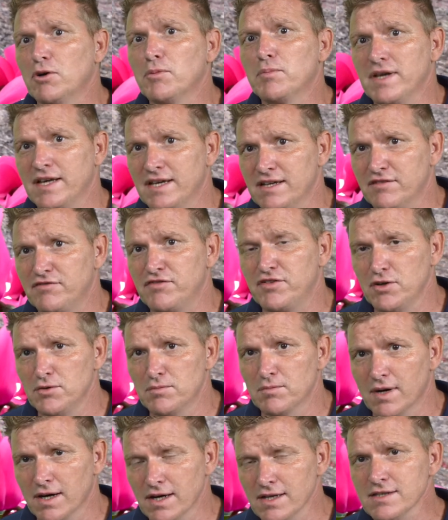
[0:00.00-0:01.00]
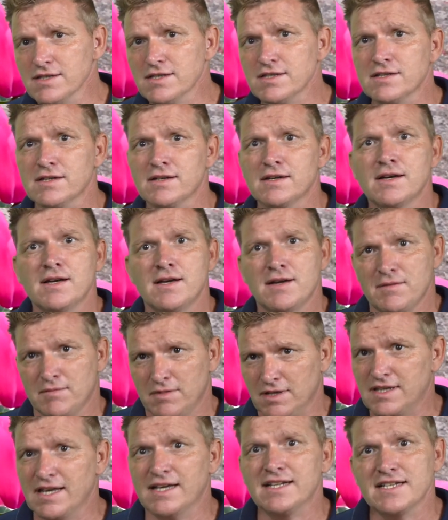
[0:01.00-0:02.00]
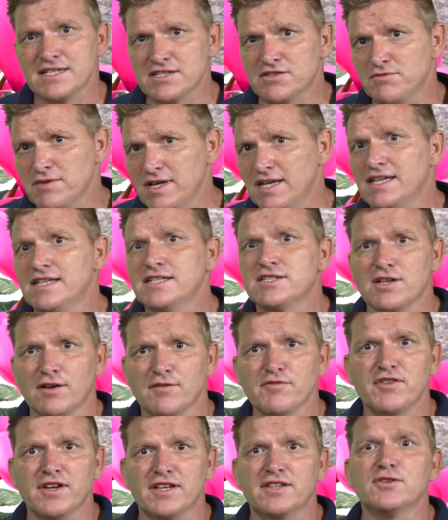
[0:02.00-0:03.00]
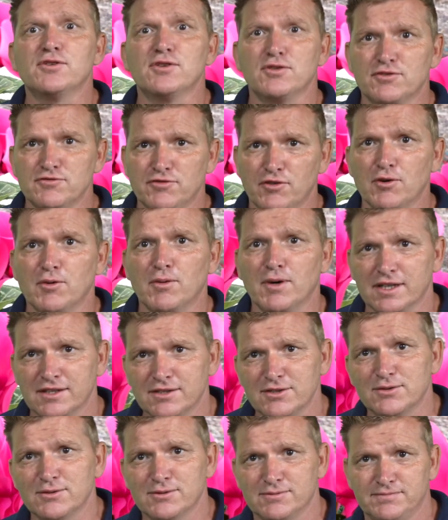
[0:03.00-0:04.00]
be in a few months, but that is really something to look forward to.